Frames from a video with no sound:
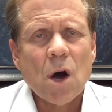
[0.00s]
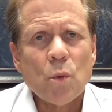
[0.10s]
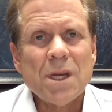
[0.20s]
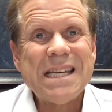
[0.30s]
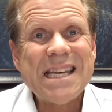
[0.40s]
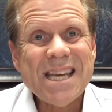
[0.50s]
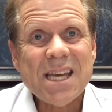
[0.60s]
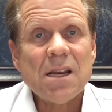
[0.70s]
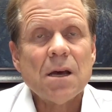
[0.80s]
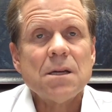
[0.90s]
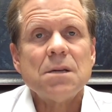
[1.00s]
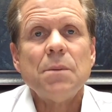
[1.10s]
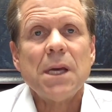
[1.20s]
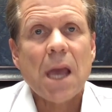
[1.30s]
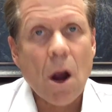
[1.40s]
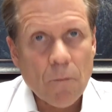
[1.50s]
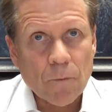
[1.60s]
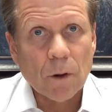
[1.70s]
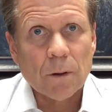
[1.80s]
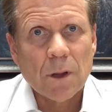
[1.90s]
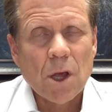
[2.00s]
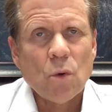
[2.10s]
we need to be careful.